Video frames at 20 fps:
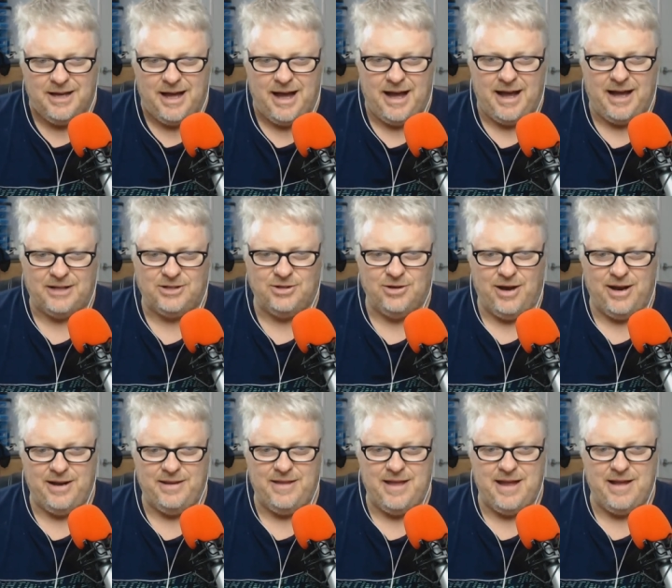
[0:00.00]
Uh,
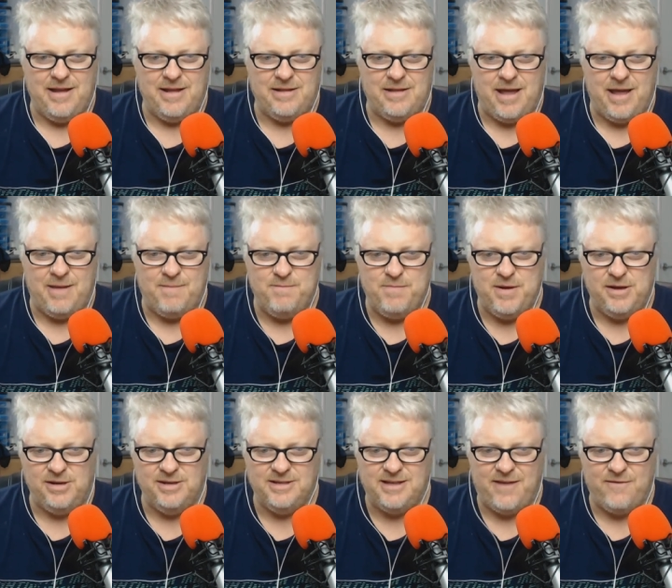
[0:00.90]
China, their
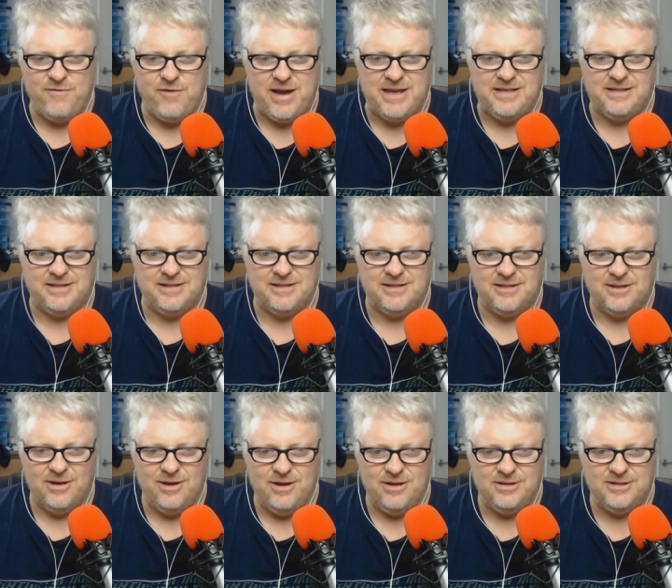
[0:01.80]
ambitions have raised
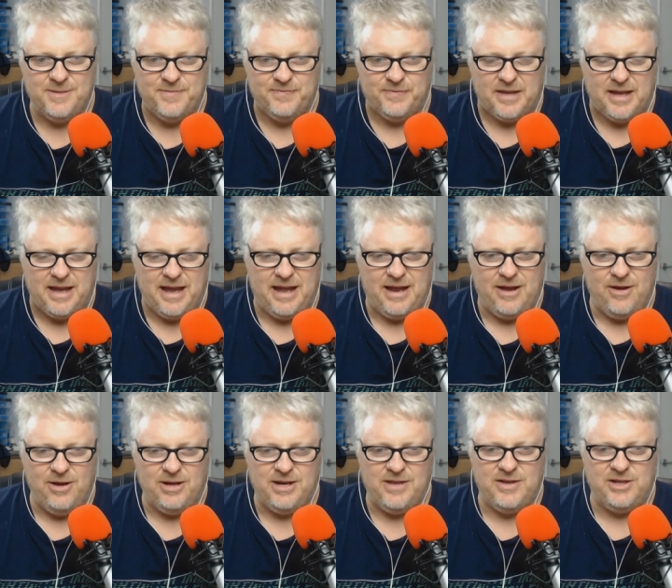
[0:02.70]
concerns. Uh,
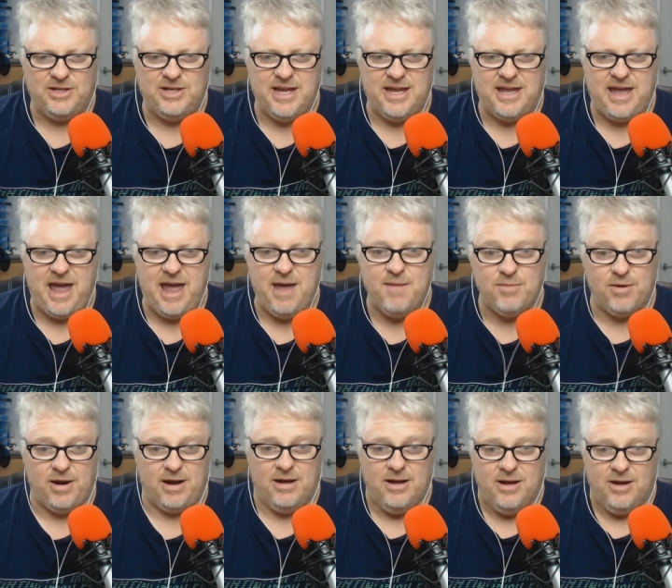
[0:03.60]
earlier this year,
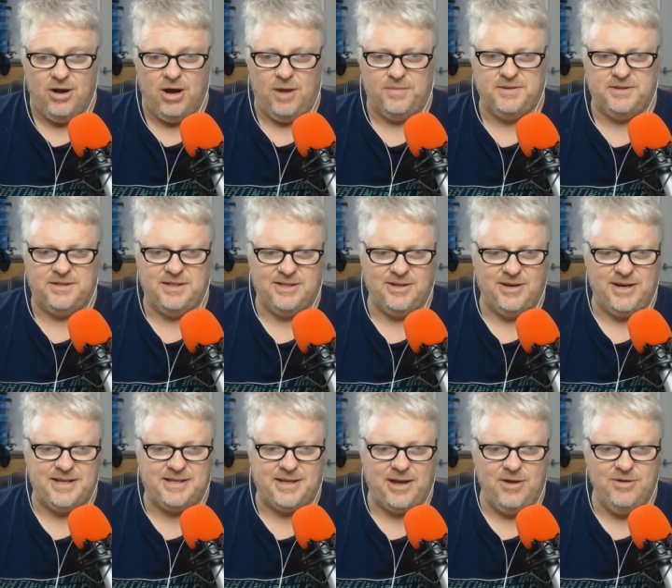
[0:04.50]
Canberra opted to sign
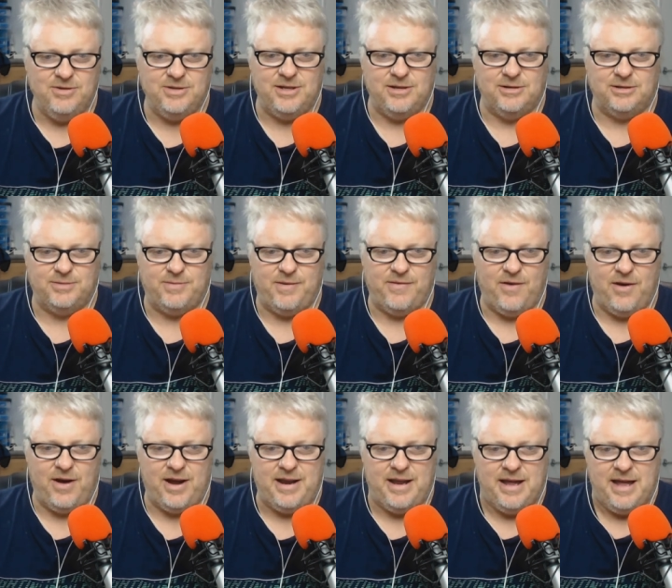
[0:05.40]
its own deal to
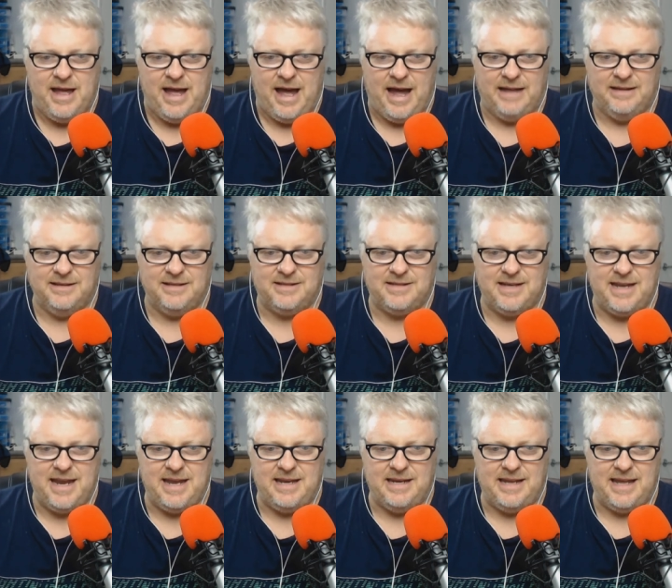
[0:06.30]
provide undersea
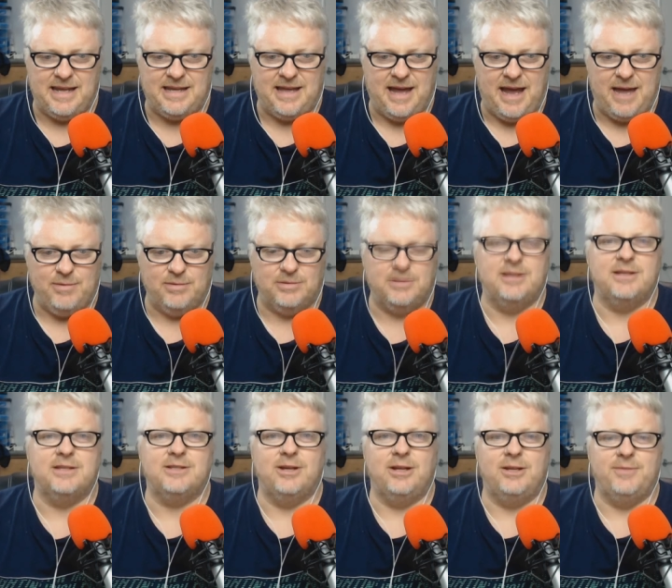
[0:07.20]
internet cable to the
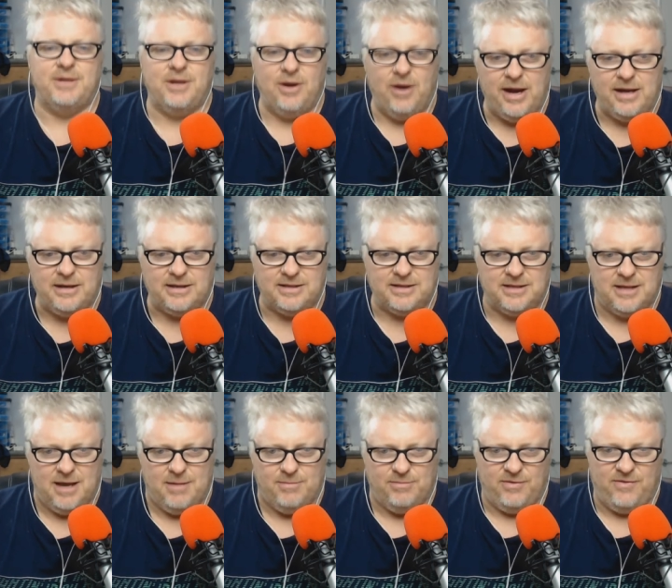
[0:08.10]
Solomon Islands,
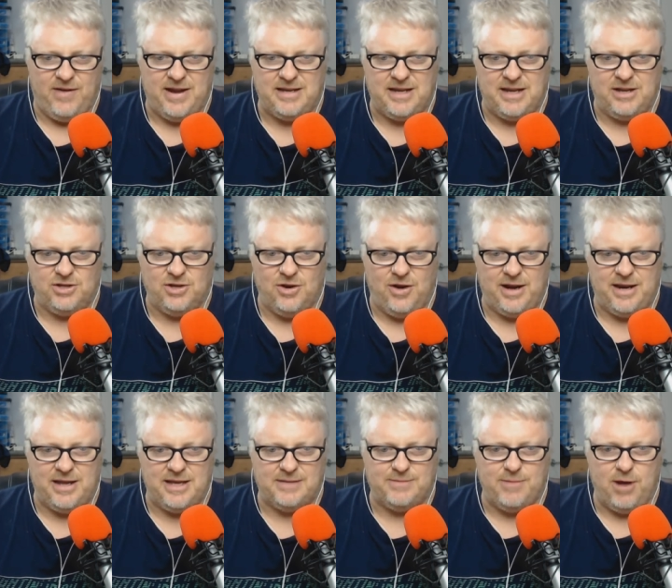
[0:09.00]
preventing
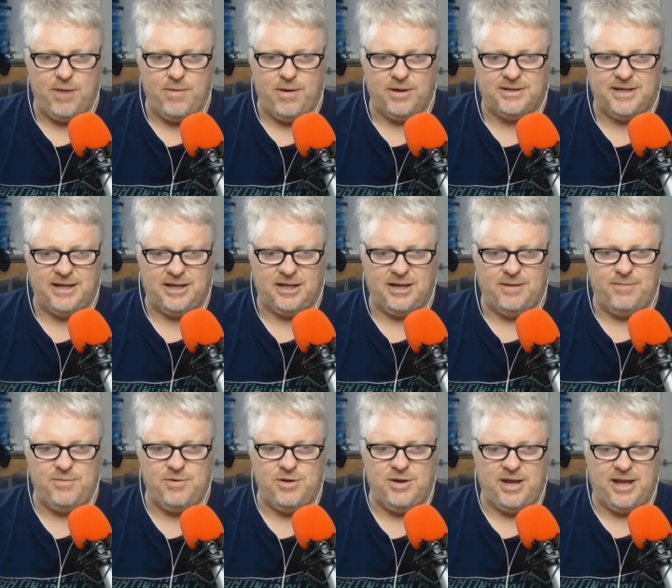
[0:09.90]
Chinese mobile
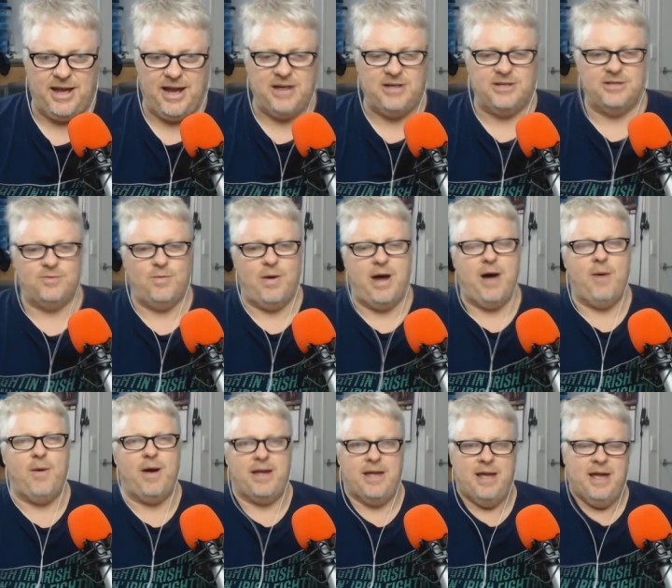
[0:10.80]
telecommunications
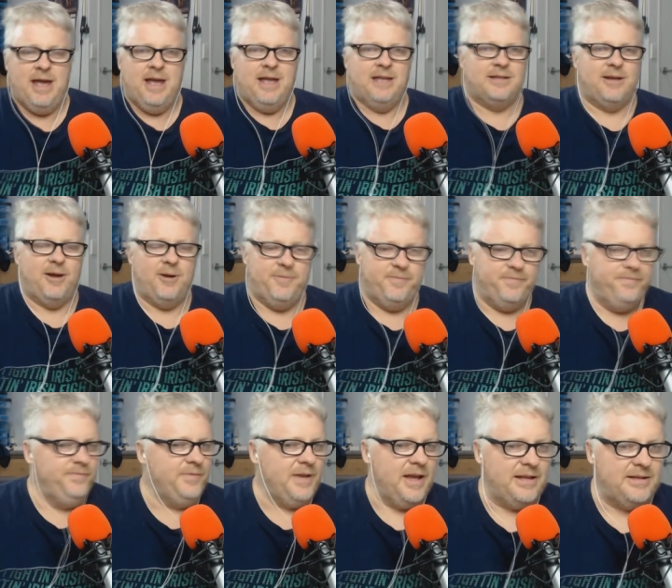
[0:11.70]
Huawei. So
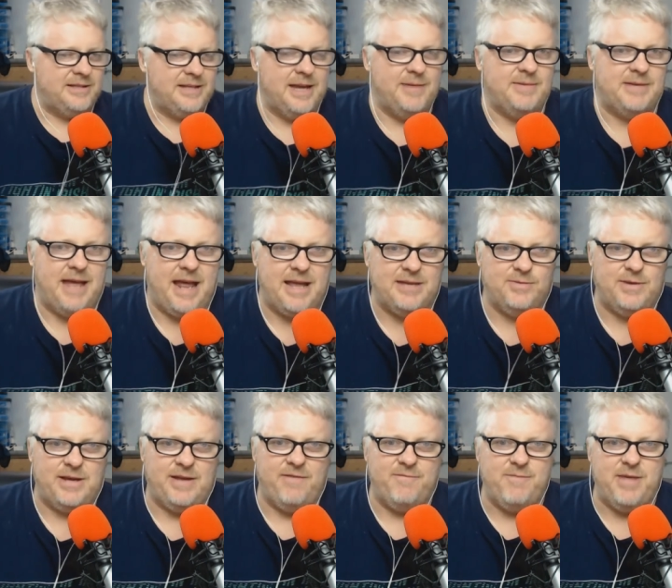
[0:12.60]
it seems that, as
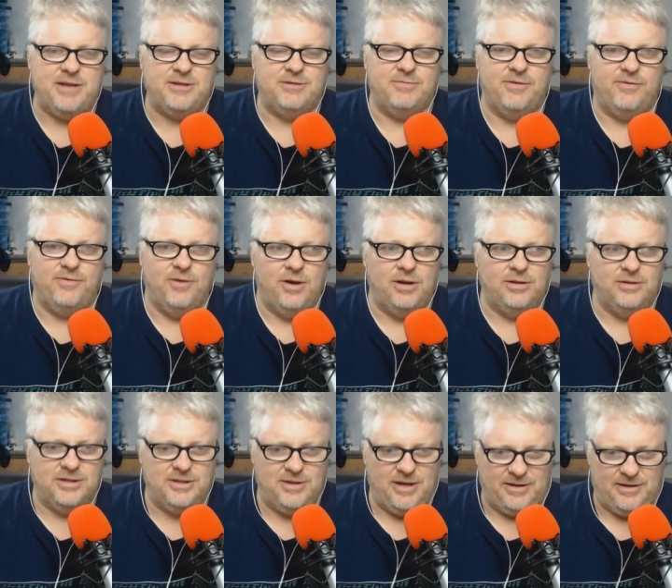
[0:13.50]
we have mentioned before, it
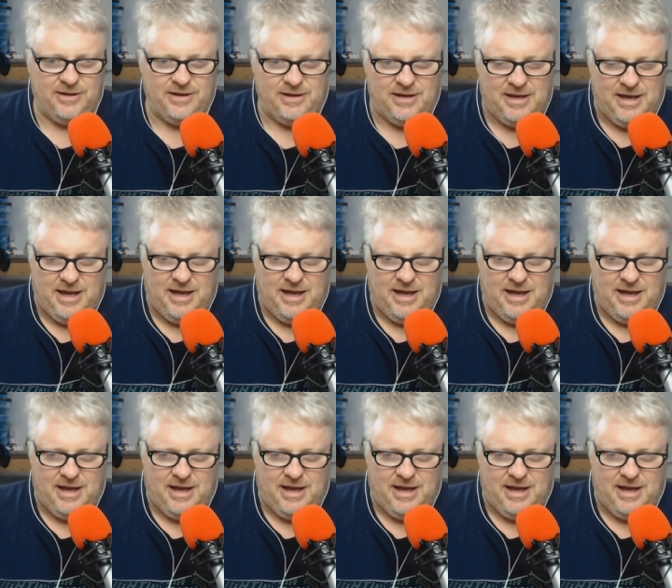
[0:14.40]
looks like the